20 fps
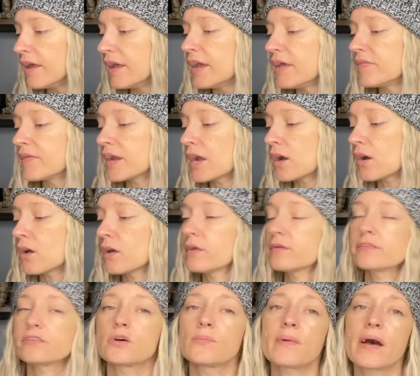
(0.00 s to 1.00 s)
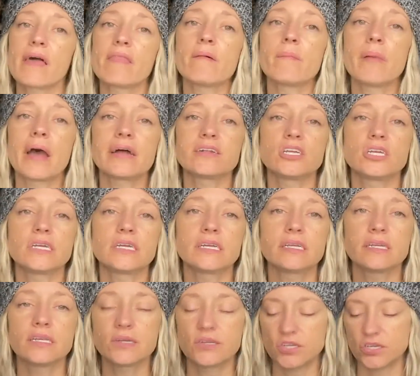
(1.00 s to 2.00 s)
And then I also buy the matching
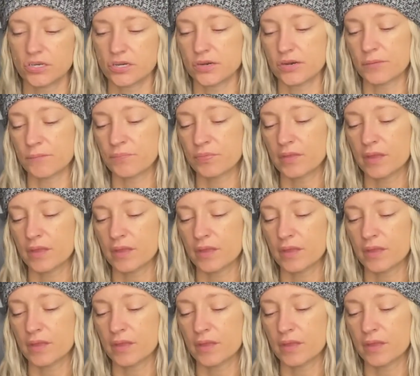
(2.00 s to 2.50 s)
conditioner.